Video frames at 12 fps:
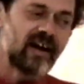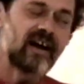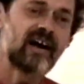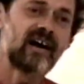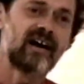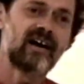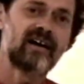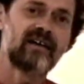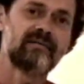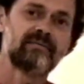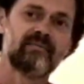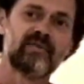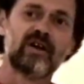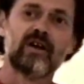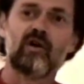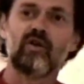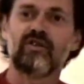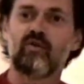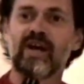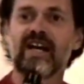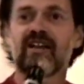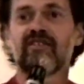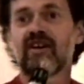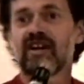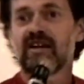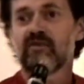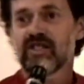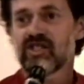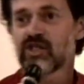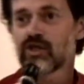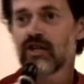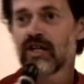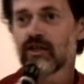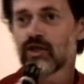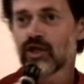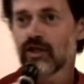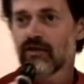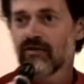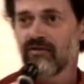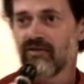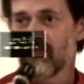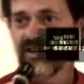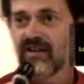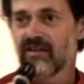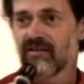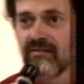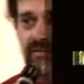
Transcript: The way I thought I would structure the